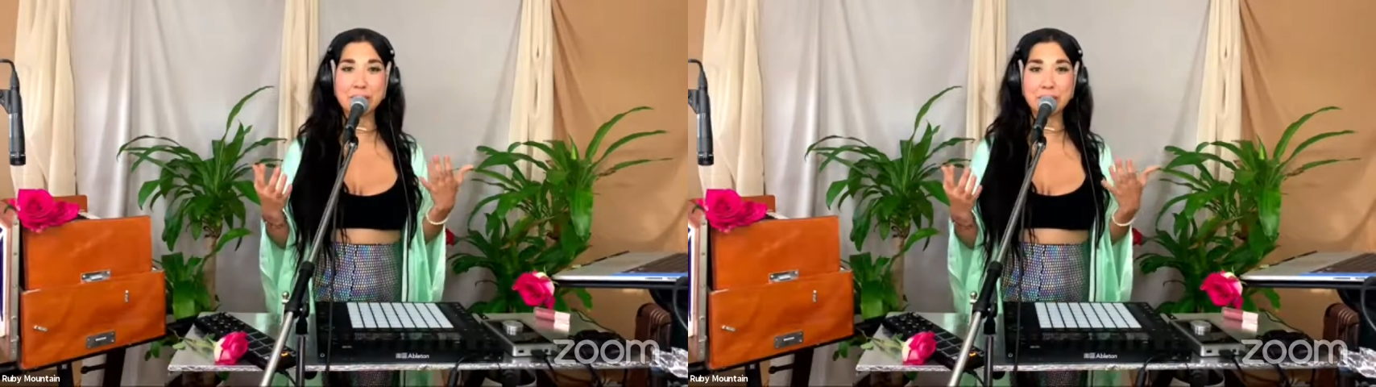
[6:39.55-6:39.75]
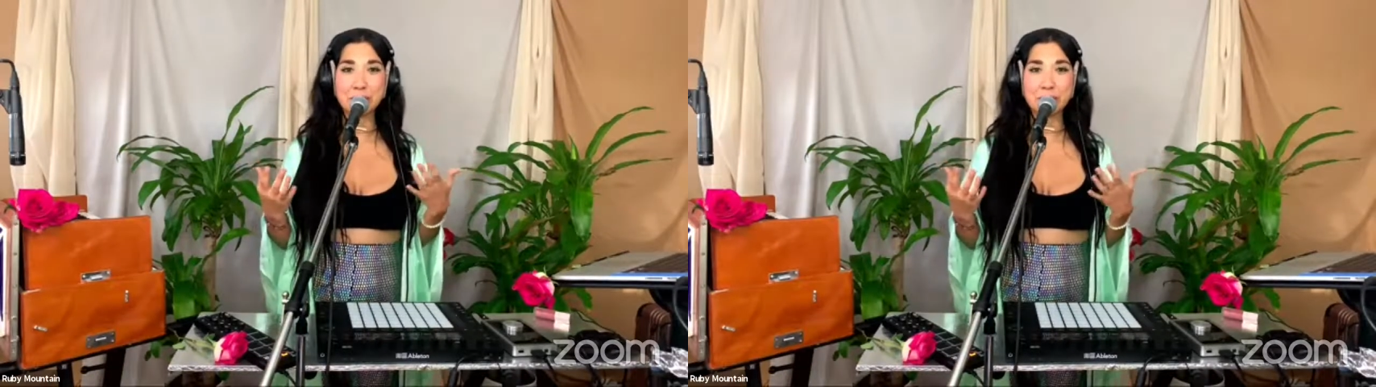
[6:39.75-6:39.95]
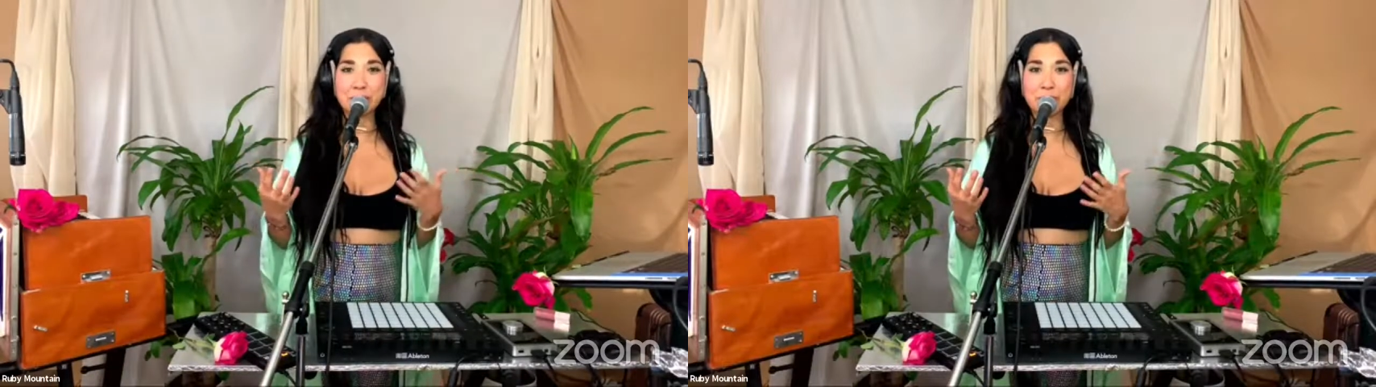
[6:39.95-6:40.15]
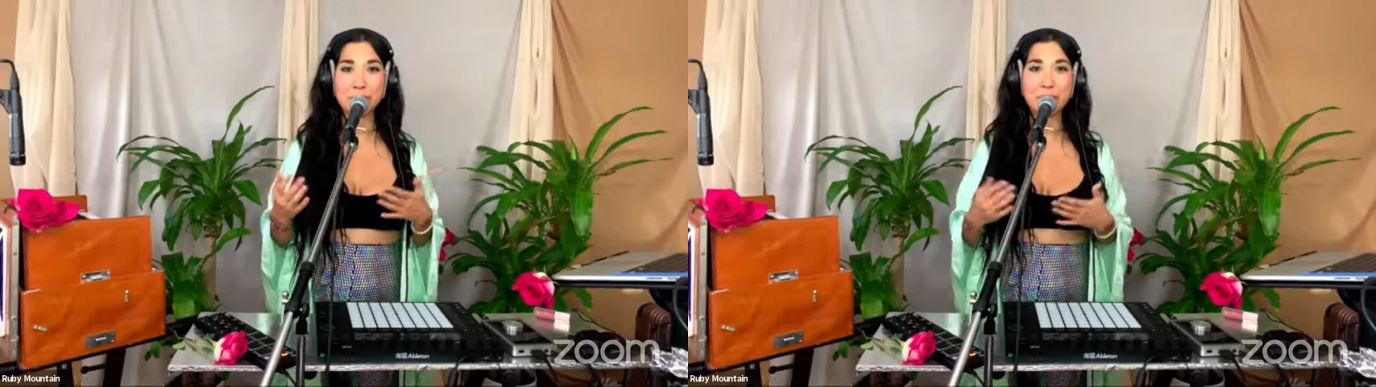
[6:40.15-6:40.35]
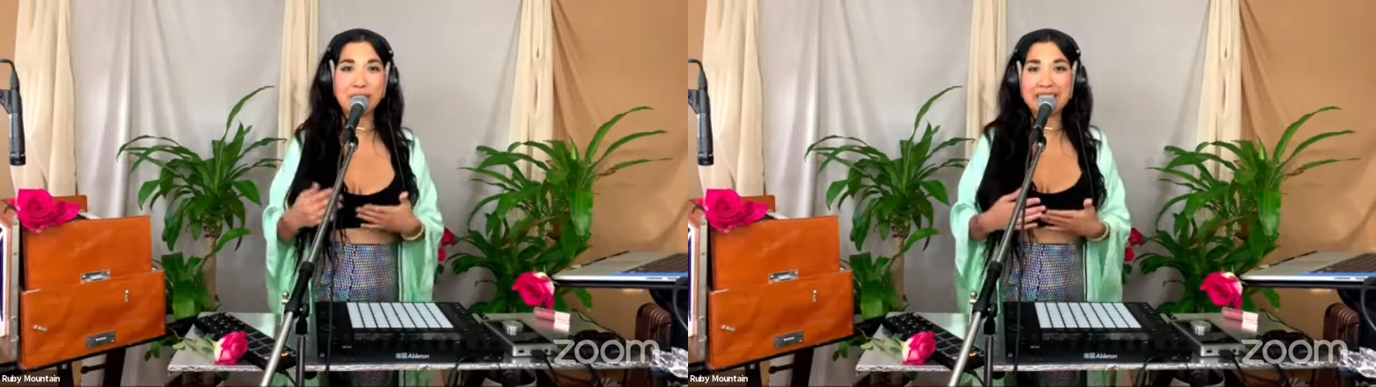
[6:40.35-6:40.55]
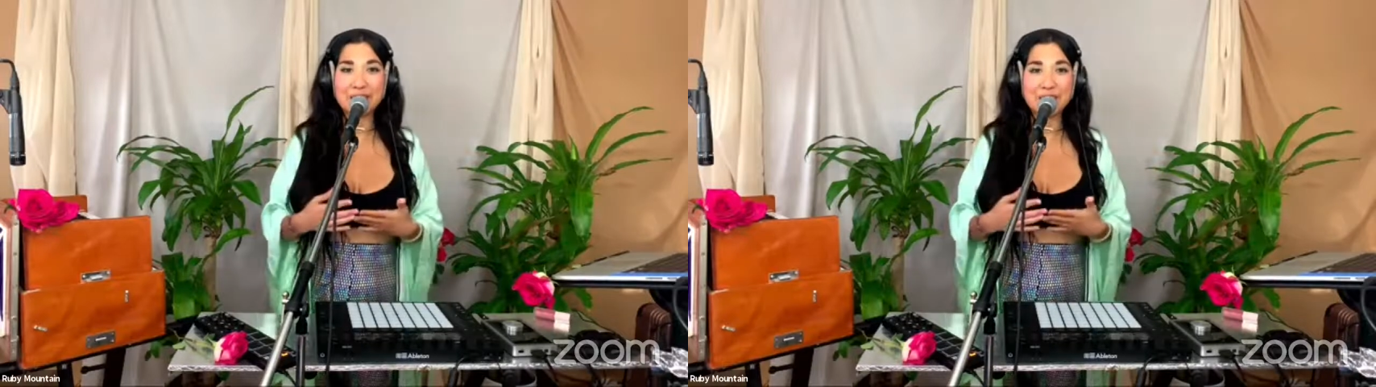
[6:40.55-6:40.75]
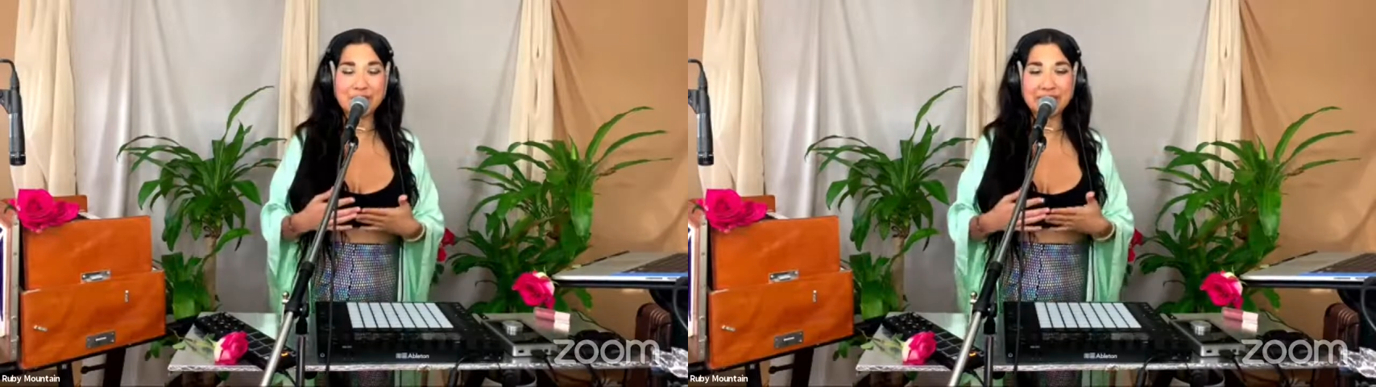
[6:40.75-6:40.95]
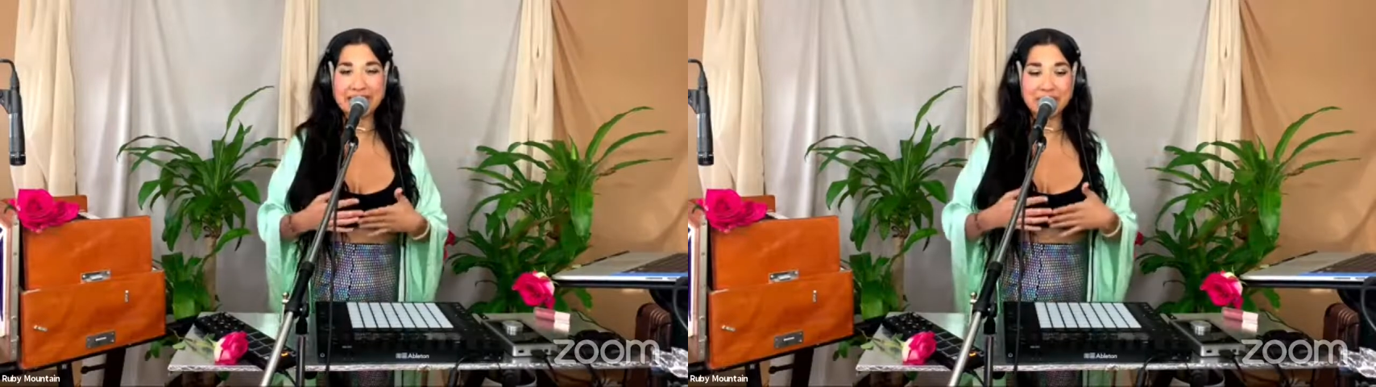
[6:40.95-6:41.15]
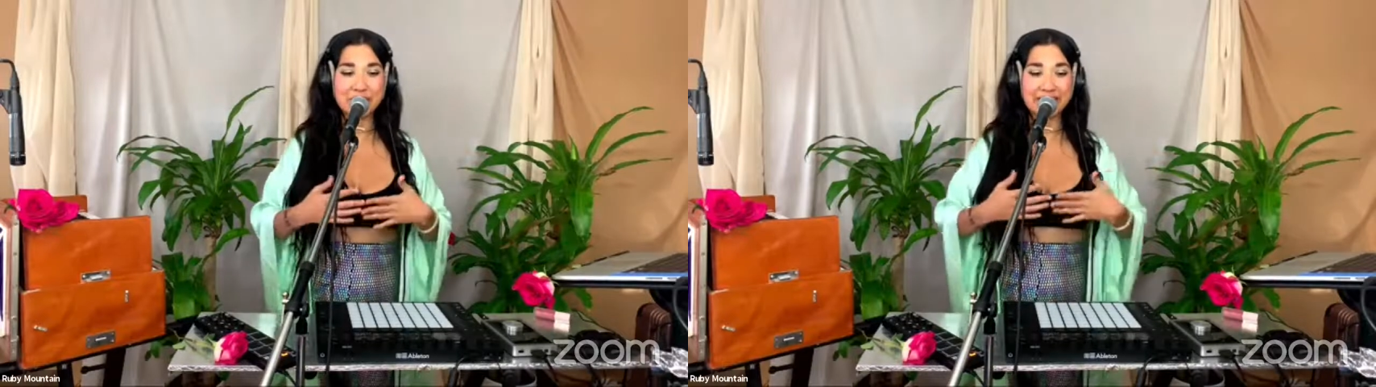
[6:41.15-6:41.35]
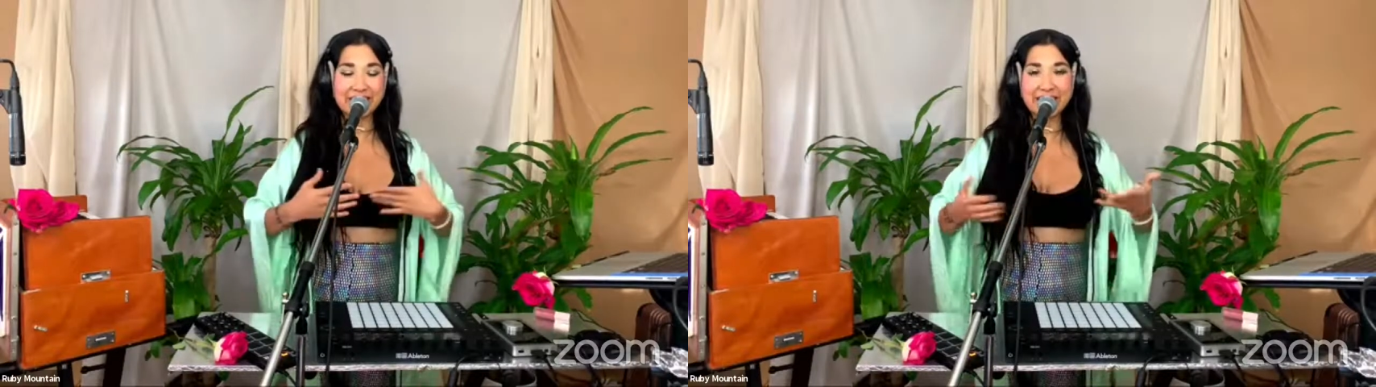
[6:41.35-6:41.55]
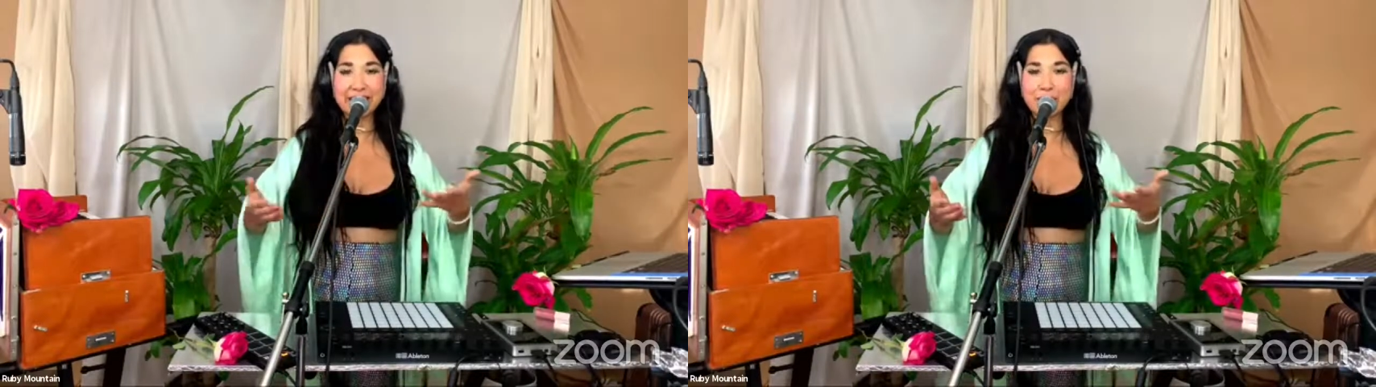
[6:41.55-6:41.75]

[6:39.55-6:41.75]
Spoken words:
people who are really interested in just healing